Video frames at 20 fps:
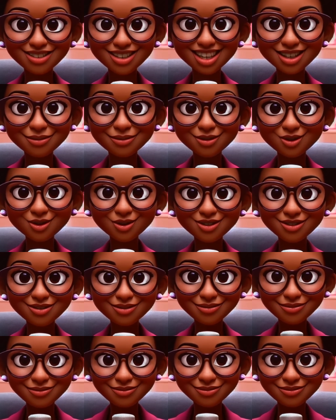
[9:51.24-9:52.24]
Lemuel,
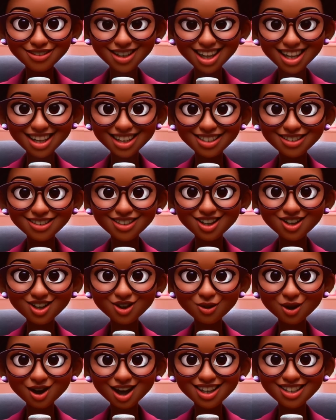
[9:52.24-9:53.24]
it is
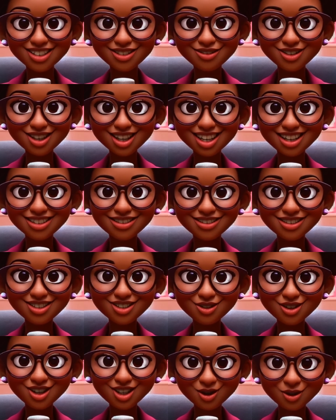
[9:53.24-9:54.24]
not wise for kings to
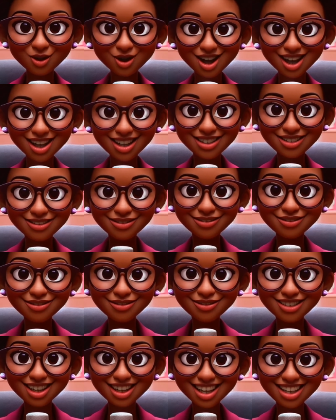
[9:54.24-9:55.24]
drink wine.
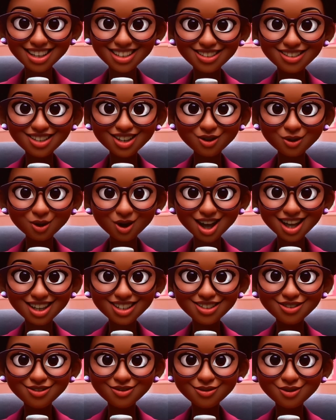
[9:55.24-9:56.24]
It is not
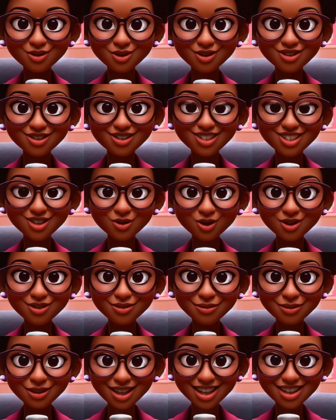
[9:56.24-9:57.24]
wise for rulers to
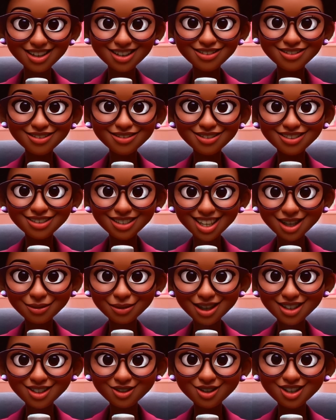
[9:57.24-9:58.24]
want beer. They
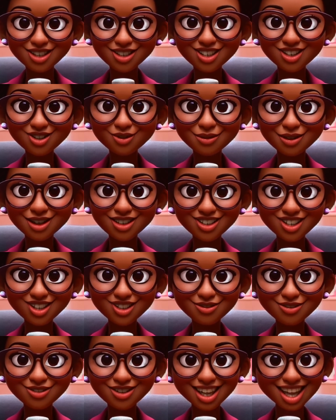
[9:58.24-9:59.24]
may drink too much
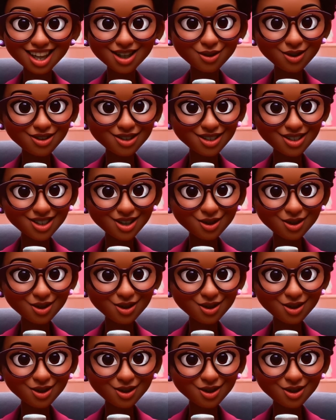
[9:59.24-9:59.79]
and forget what the